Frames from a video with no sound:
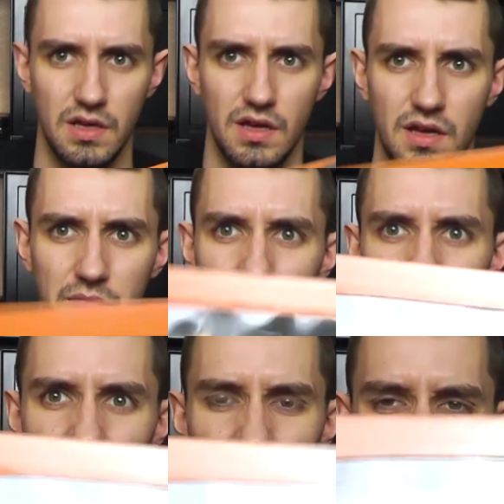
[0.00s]

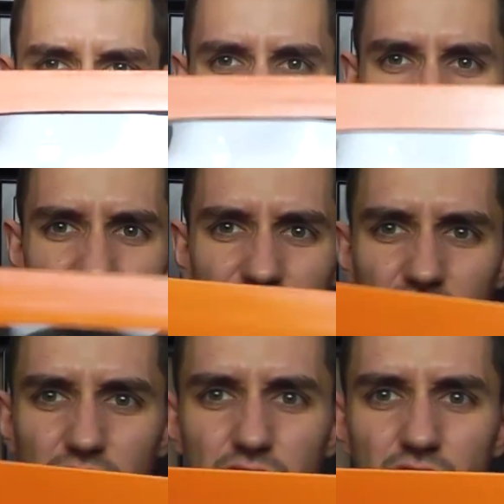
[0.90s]
Yeah, I don't
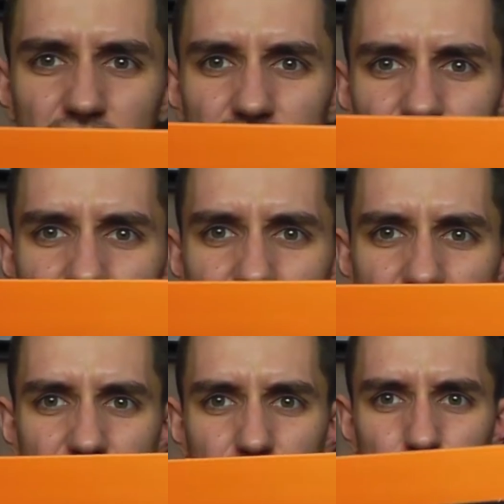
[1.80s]
know if you can
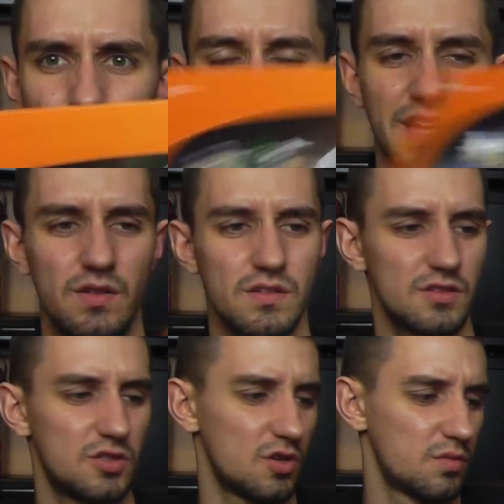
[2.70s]
see. The paint
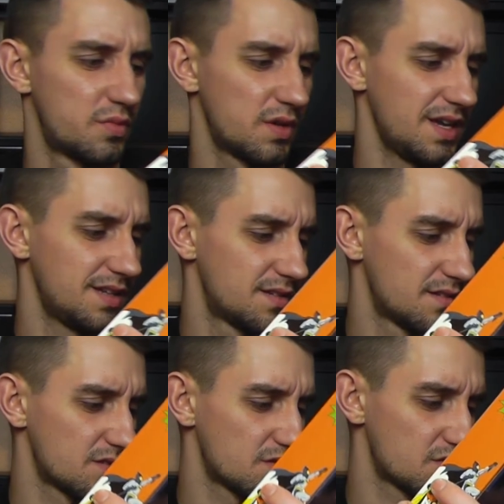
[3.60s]
job
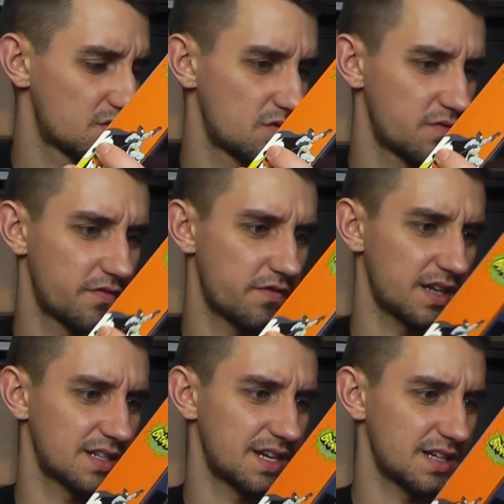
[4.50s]
isn't
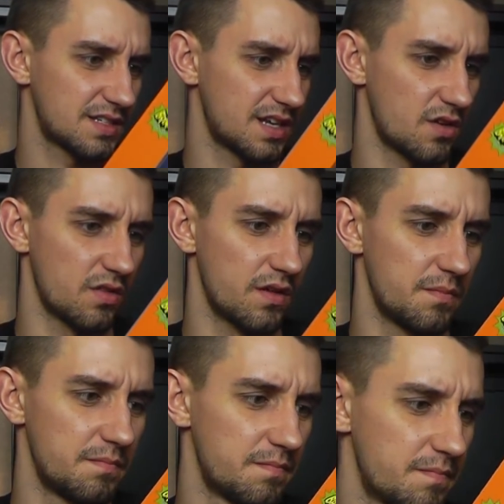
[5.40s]
fantastic on
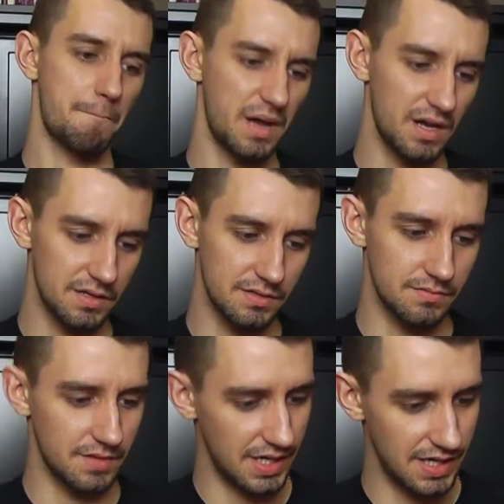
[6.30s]
them, but
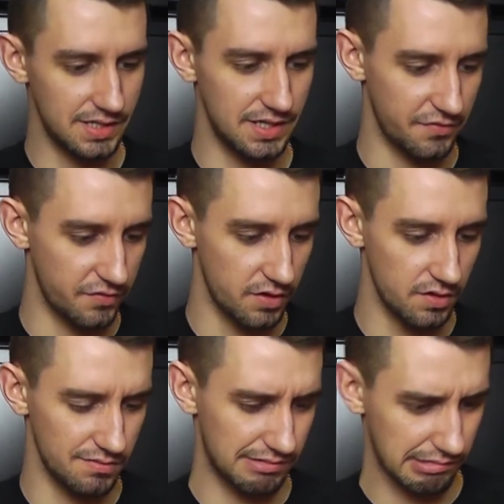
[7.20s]
they're different.